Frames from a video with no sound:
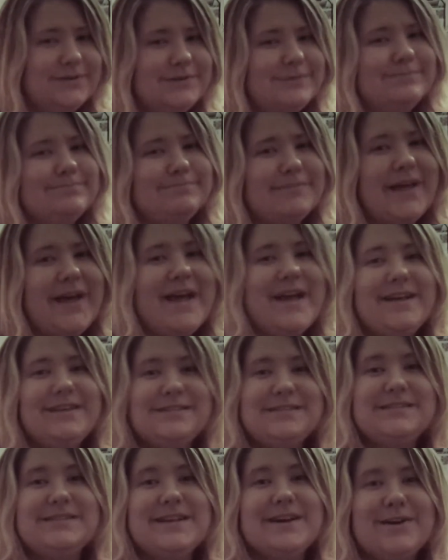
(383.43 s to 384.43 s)
I get that. But when you're
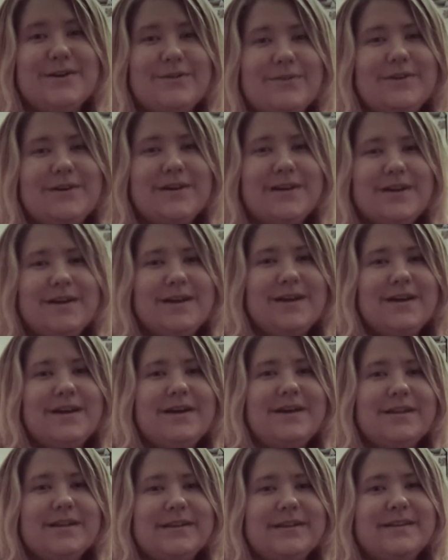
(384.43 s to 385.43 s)
not supposed to laugh, it
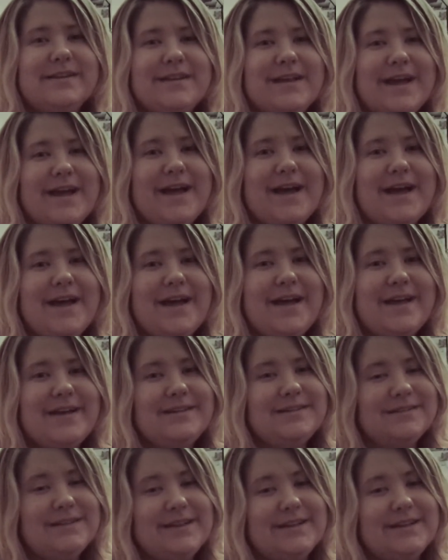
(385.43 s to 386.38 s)
makes it worse, doesn't